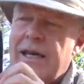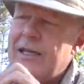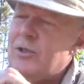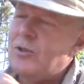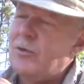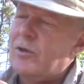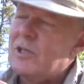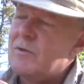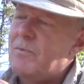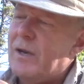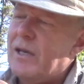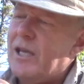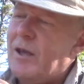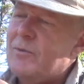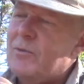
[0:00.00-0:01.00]
add to this, but
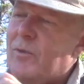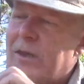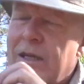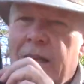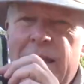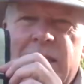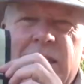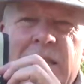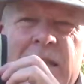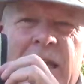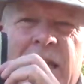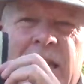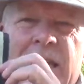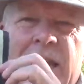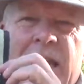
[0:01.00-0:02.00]
it comes with a nice
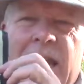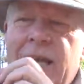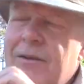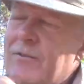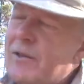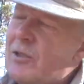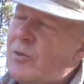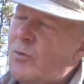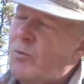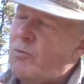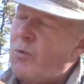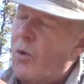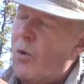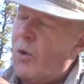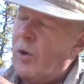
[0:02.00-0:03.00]
canvas
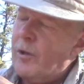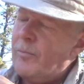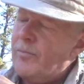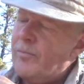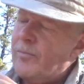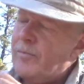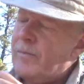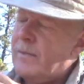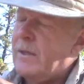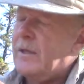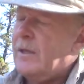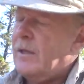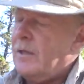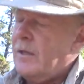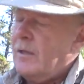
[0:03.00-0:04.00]
roll.
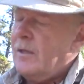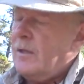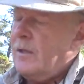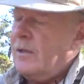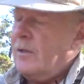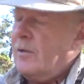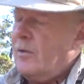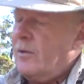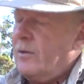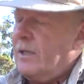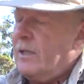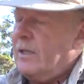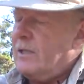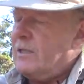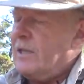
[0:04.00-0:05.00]
There
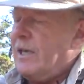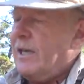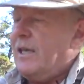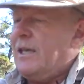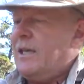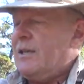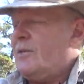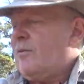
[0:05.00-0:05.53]
is a